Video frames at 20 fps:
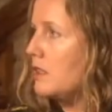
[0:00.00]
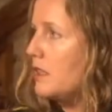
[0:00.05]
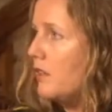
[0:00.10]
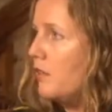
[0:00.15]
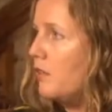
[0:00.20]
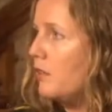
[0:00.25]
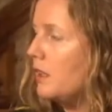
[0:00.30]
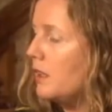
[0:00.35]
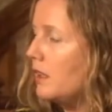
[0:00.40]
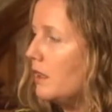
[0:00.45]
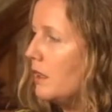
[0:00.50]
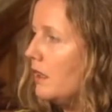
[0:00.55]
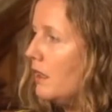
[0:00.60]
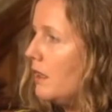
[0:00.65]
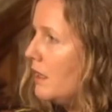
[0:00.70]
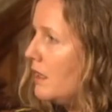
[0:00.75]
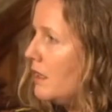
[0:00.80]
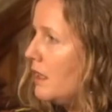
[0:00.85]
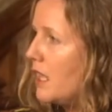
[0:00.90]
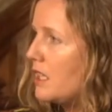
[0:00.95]

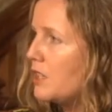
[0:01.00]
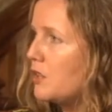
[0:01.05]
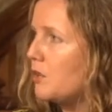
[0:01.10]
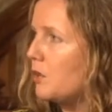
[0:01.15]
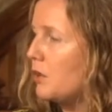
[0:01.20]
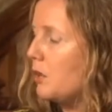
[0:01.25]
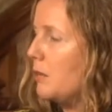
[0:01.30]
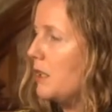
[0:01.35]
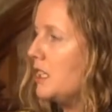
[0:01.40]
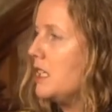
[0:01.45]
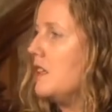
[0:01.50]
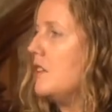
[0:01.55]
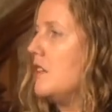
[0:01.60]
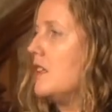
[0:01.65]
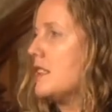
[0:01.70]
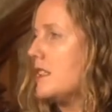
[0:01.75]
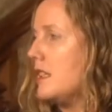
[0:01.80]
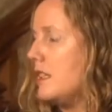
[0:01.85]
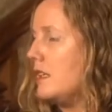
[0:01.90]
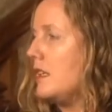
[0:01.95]
different natural
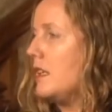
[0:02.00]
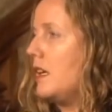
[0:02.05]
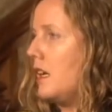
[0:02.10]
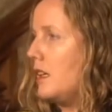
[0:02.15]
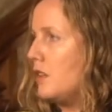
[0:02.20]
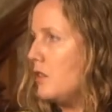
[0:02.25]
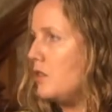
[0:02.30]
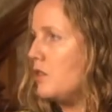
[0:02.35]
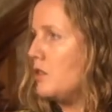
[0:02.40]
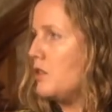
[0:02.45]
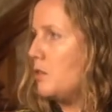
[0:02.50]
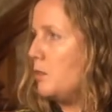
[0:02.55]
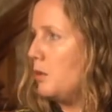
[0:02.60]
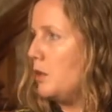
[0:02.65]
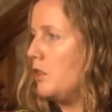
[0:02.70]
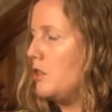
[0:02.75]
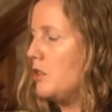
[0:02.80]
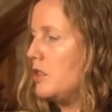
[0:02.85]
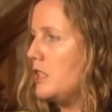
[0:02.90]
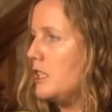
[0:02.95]
materials that they can use to
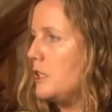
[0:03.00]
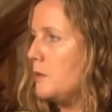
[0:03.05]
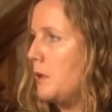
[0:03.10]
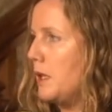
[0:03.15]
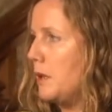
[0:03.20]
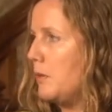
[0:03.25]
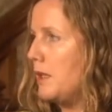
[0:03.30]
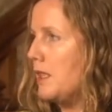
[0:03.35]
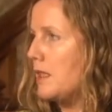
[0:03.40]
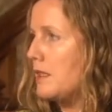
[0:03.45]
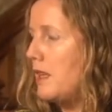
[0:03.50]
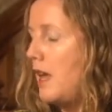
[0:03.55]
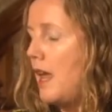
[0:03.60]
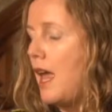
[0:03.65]
produce these pigments.